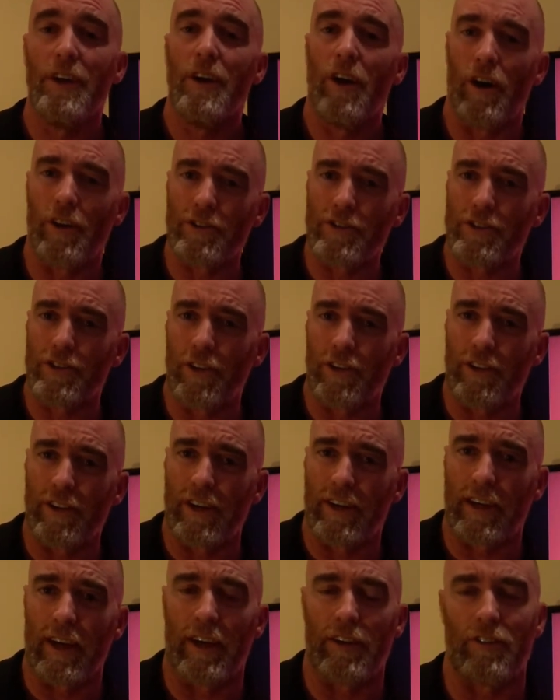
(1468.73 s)
on certain
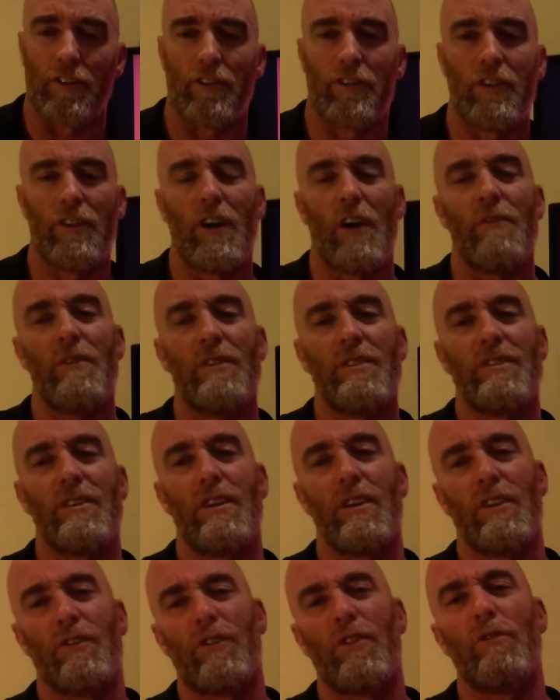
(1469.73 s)
occasions, and
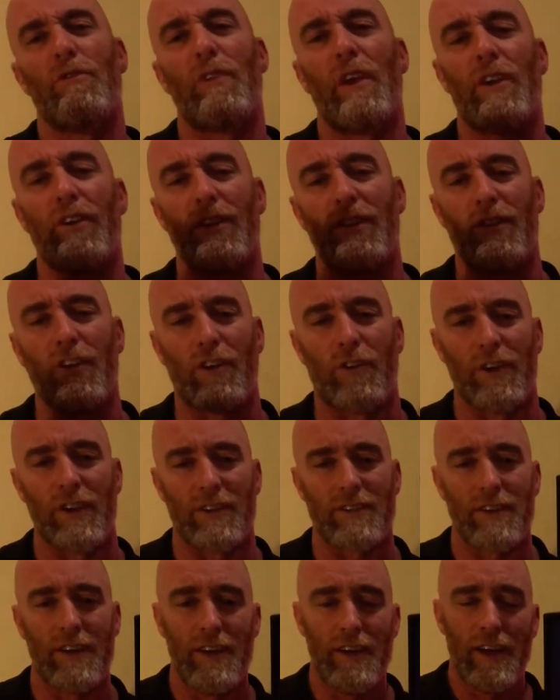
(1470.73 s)
obviously to varied
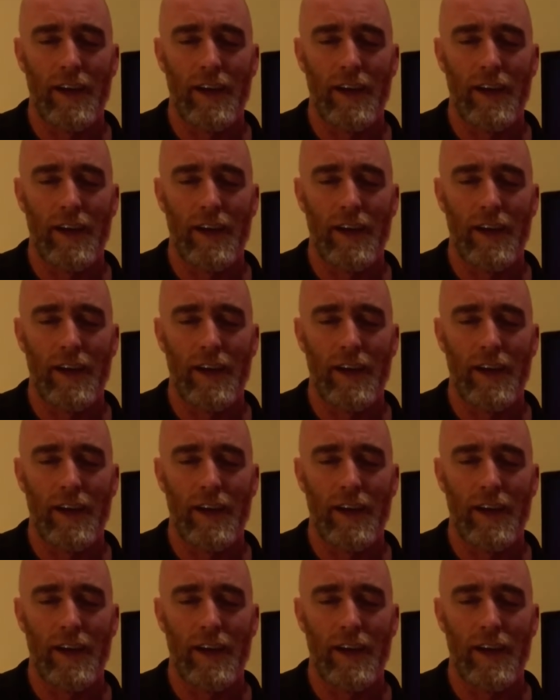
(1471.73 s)
degrees.